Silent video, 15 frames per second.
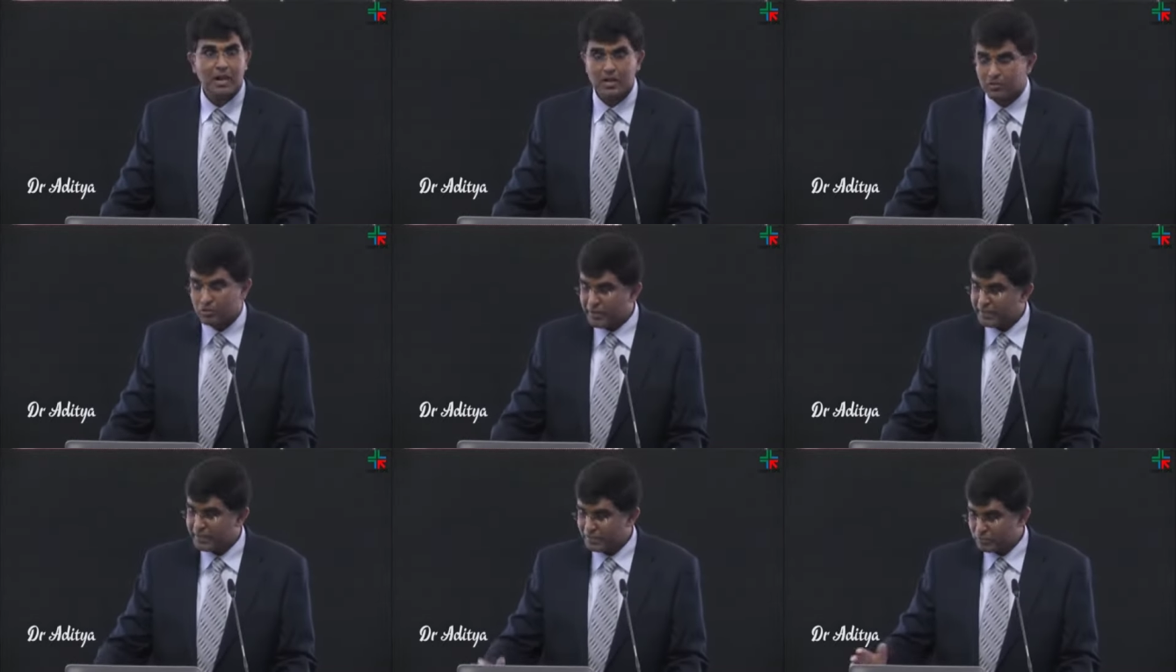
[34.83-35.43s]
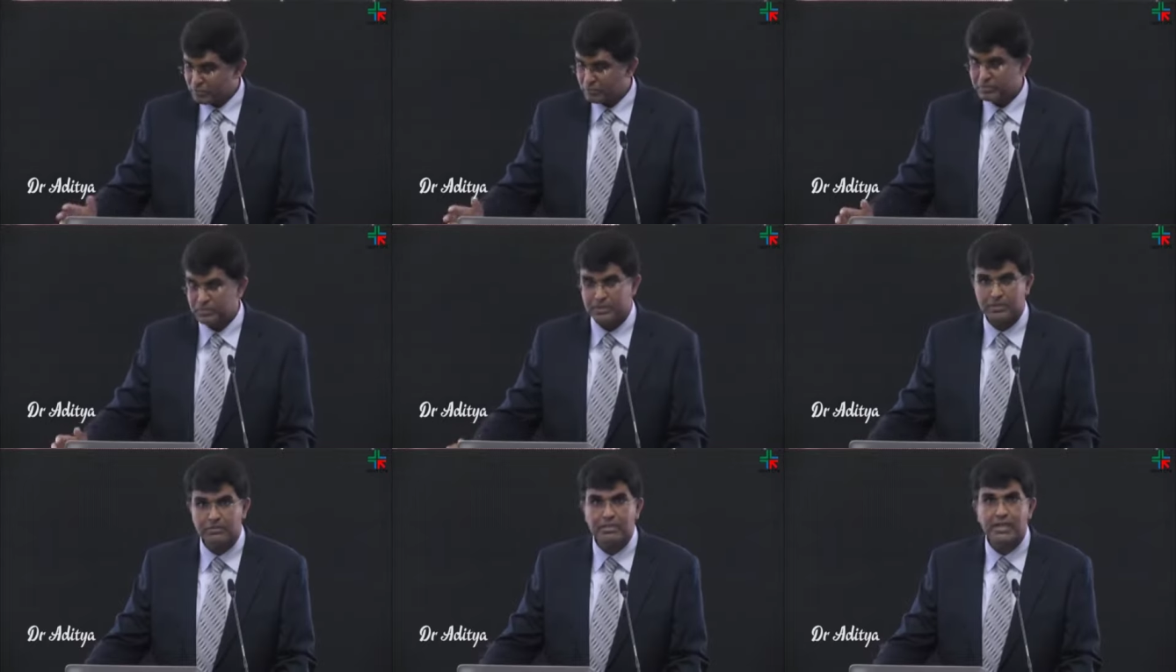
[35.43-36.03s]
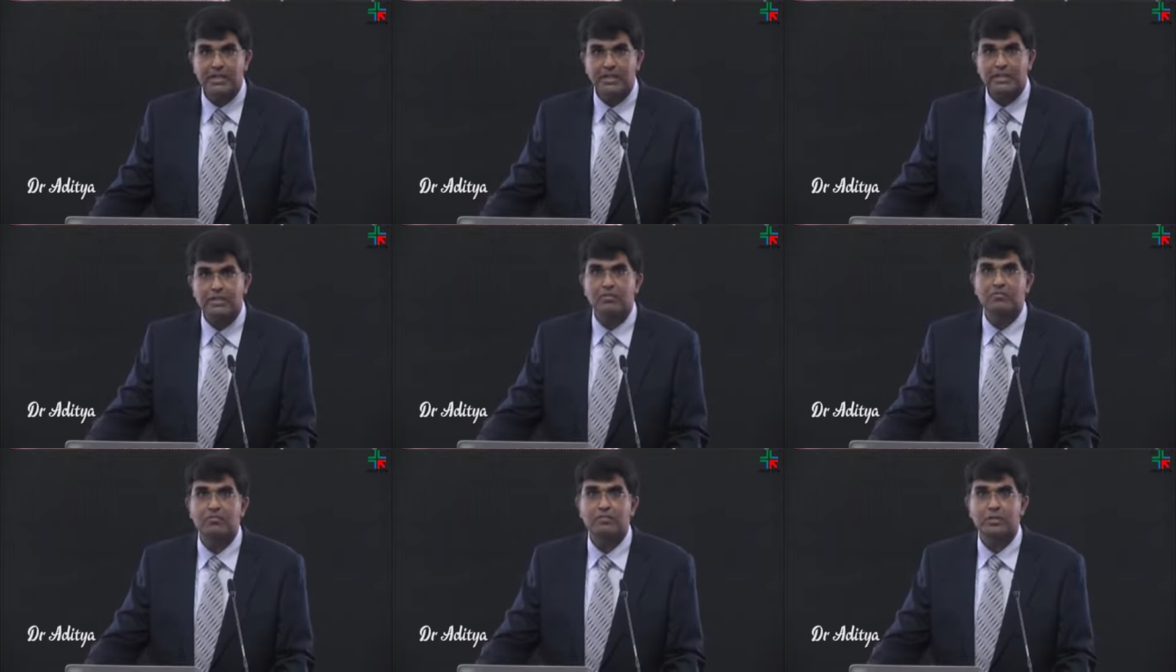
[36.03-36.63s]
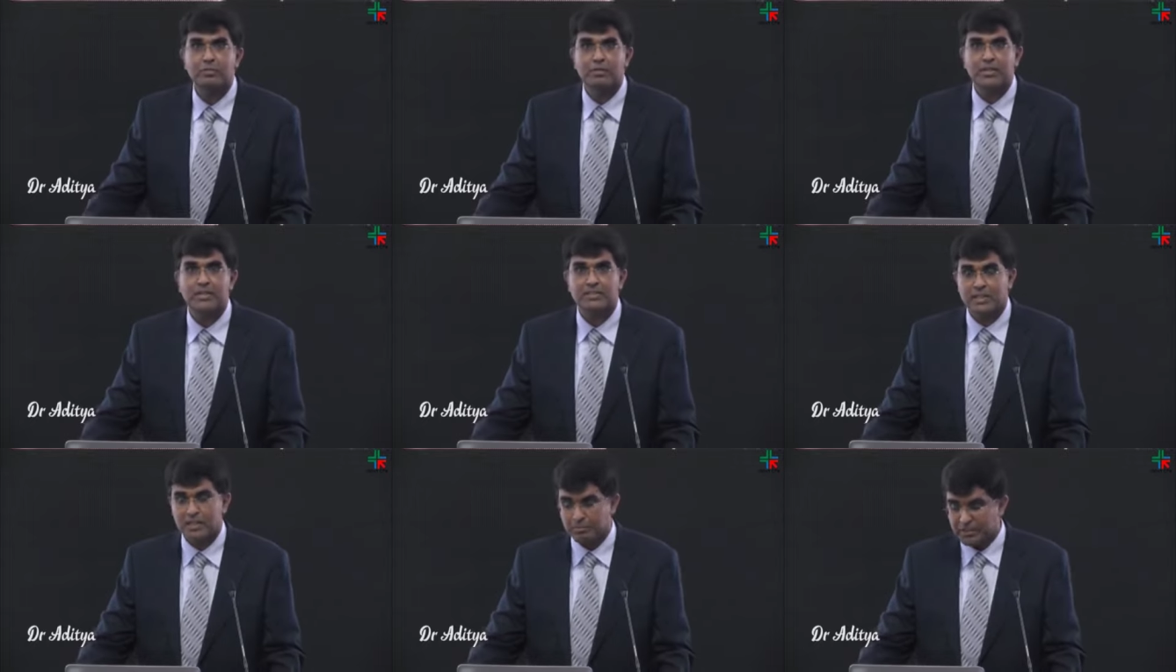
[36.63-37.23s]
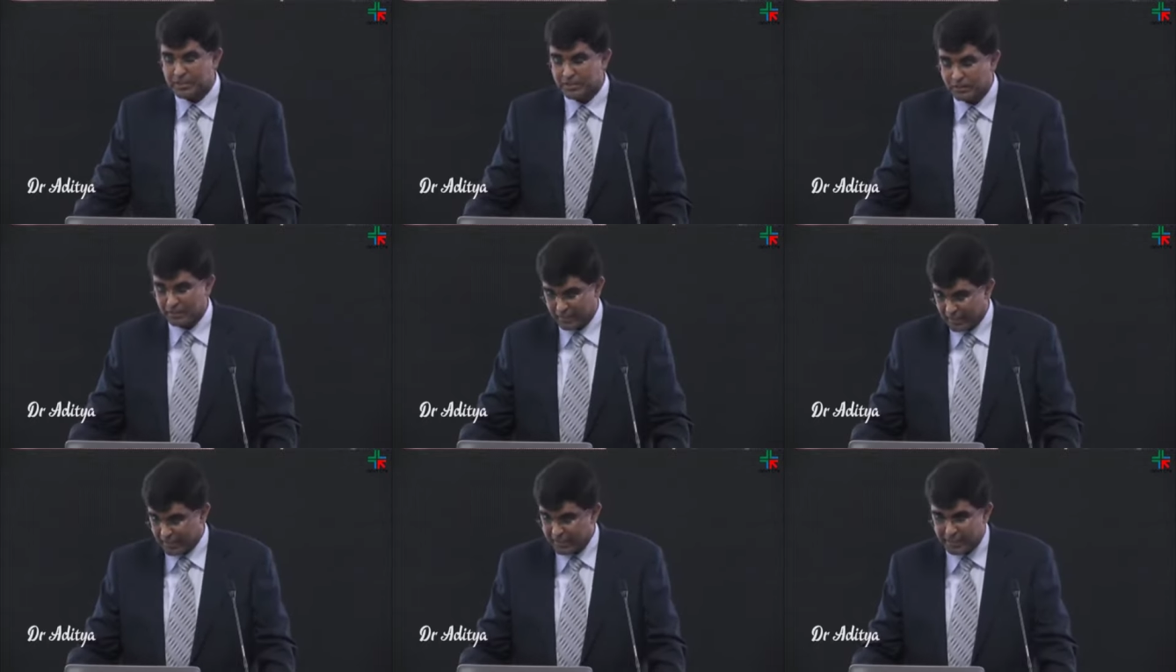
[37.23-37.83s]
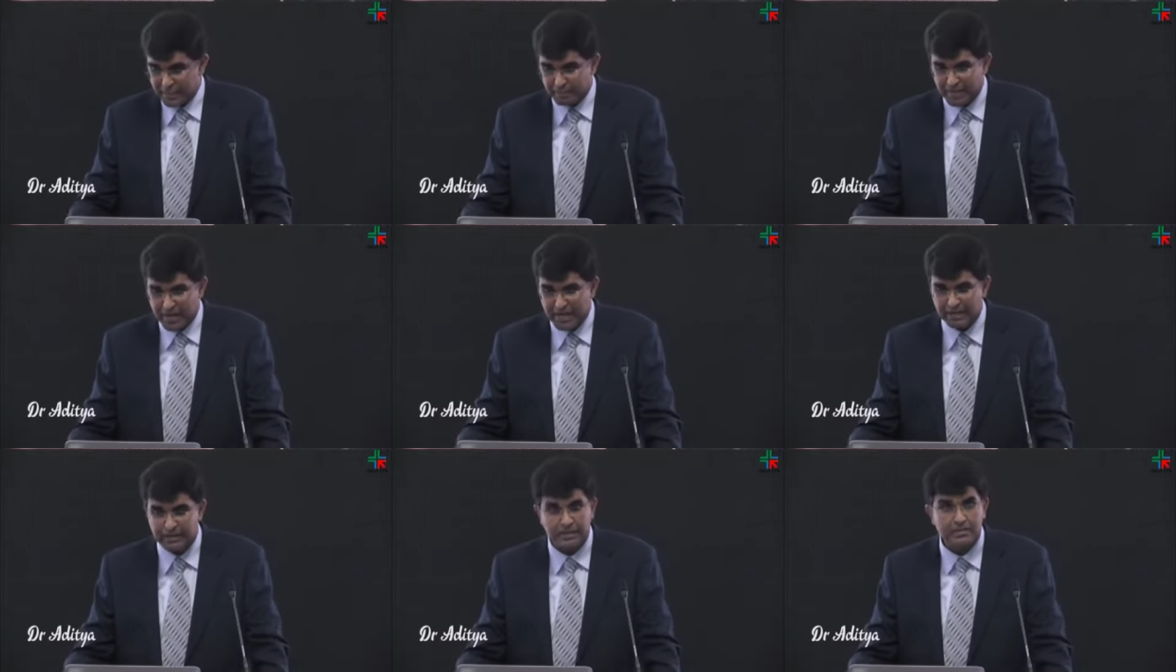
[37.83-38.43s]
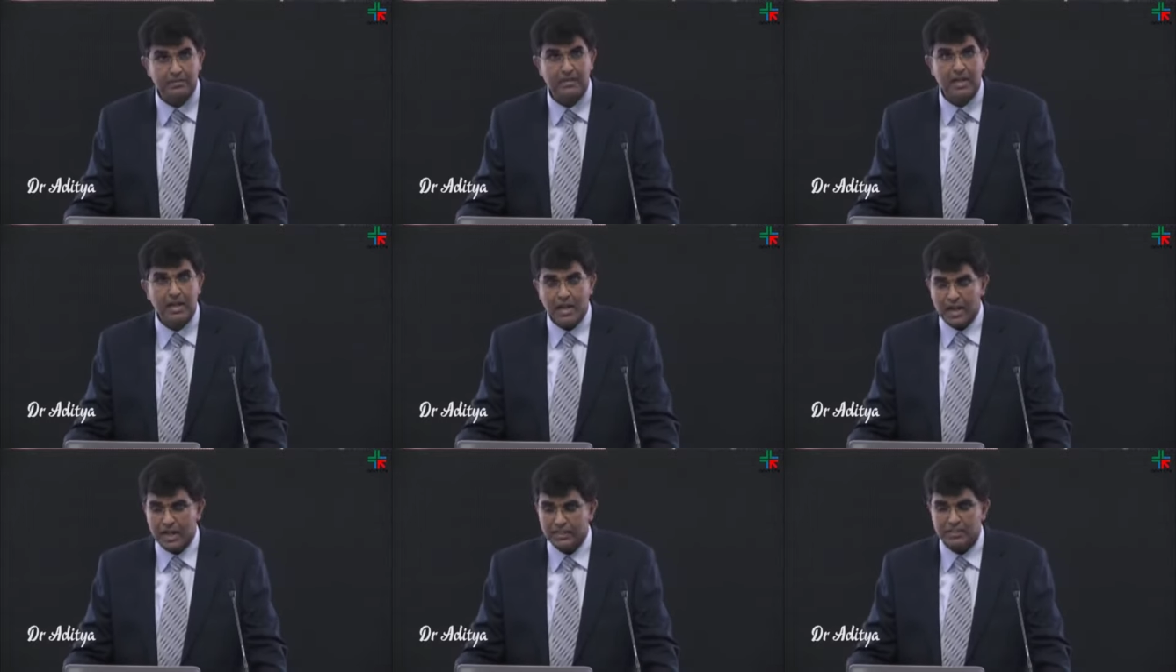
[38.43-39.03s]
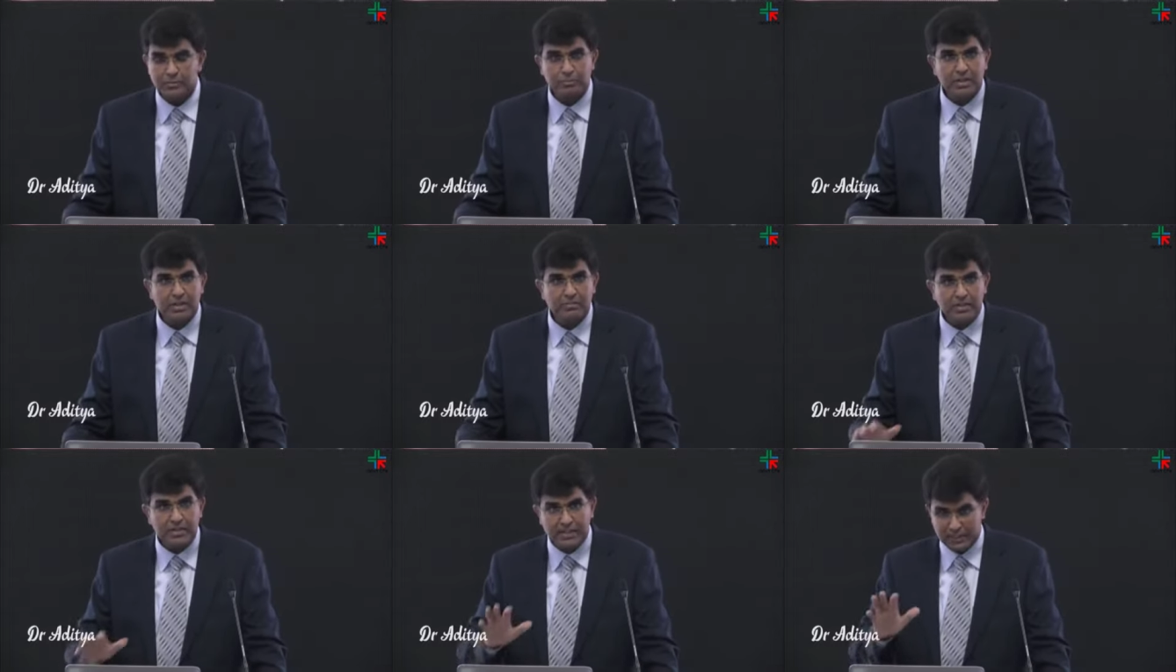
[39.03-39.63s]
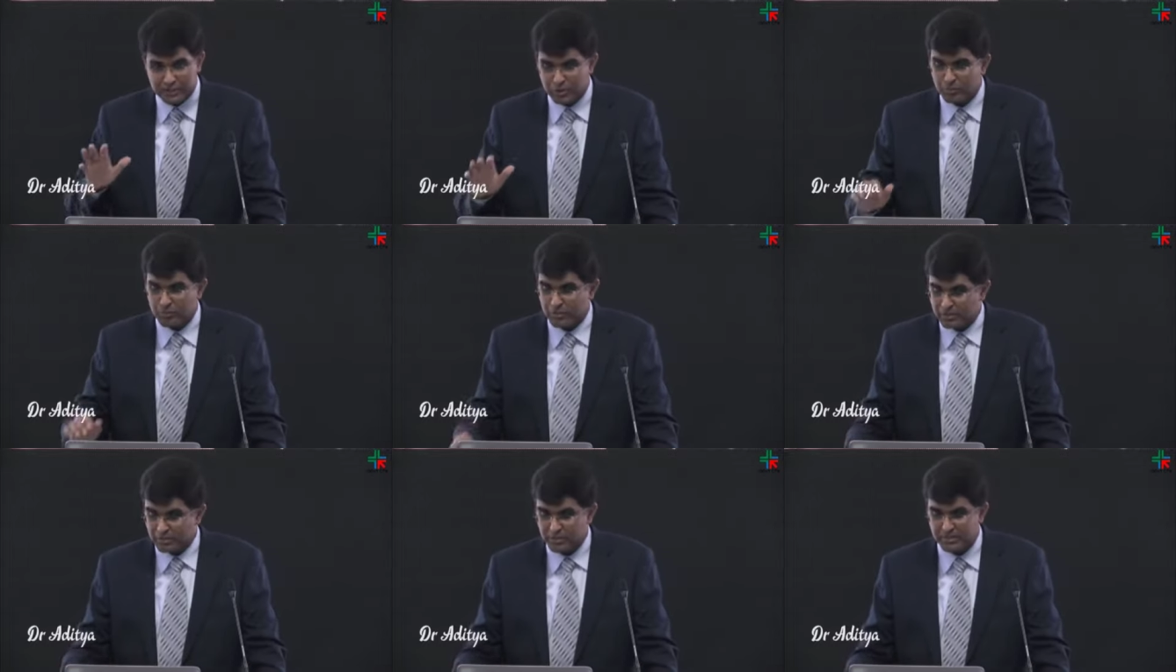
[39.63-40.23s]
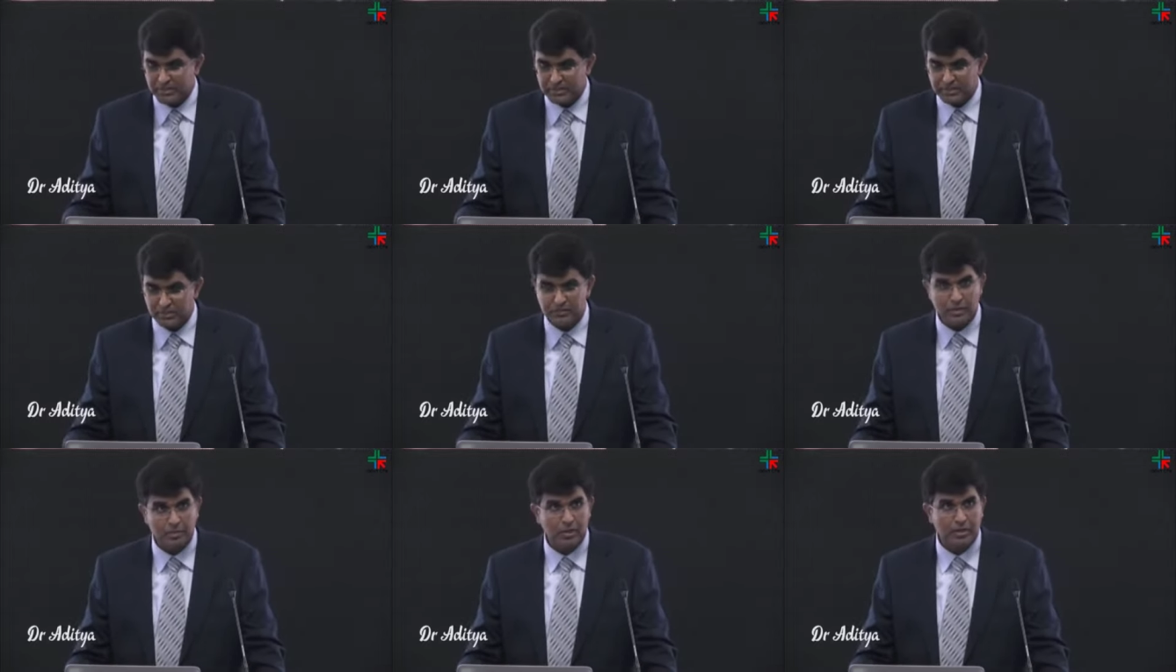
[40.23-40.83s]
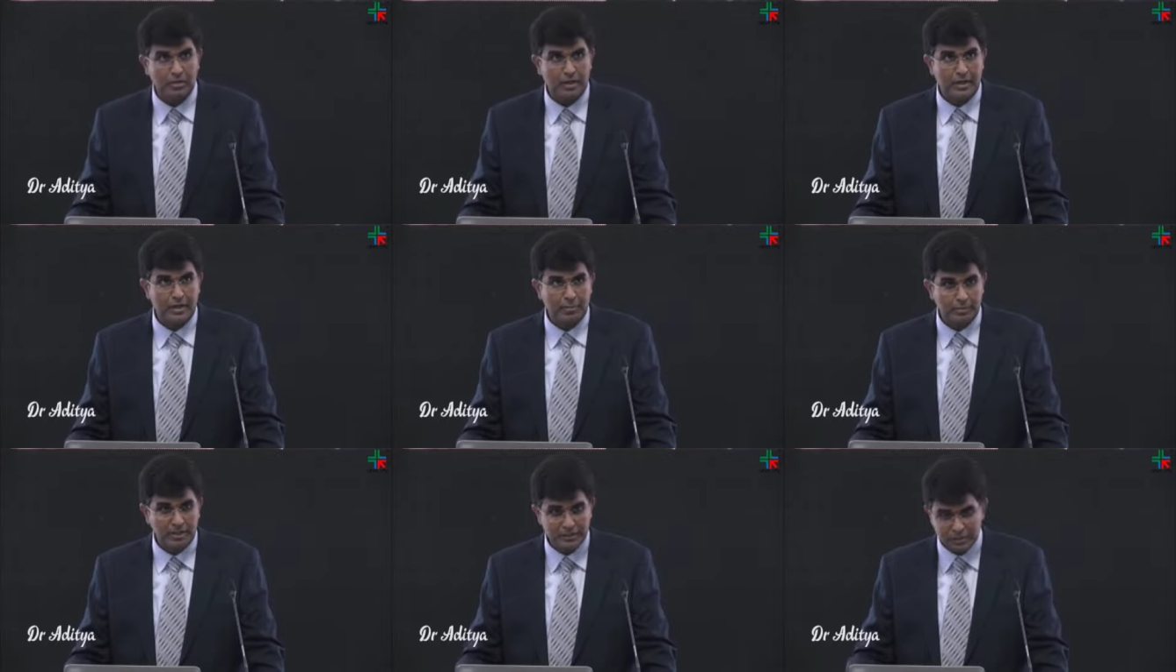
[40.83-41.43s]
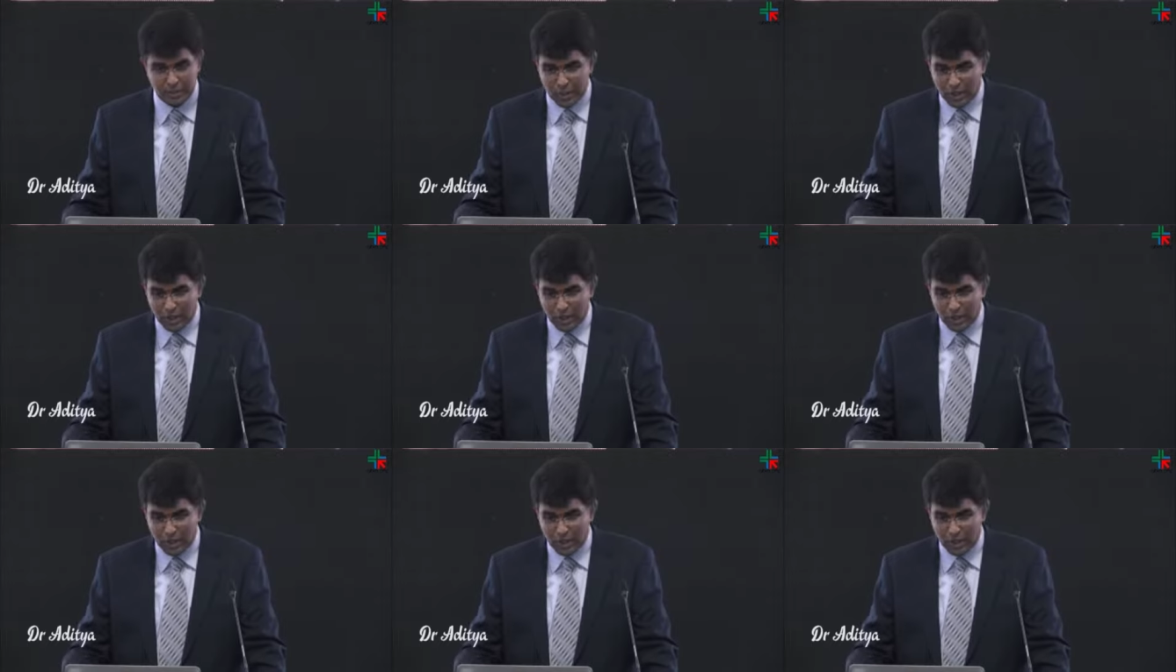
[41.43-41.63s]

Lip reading: going into the utility of triple H therapy in our current day practice, I'll just briefly touch upon the basics of subarachnoid hemorrhage.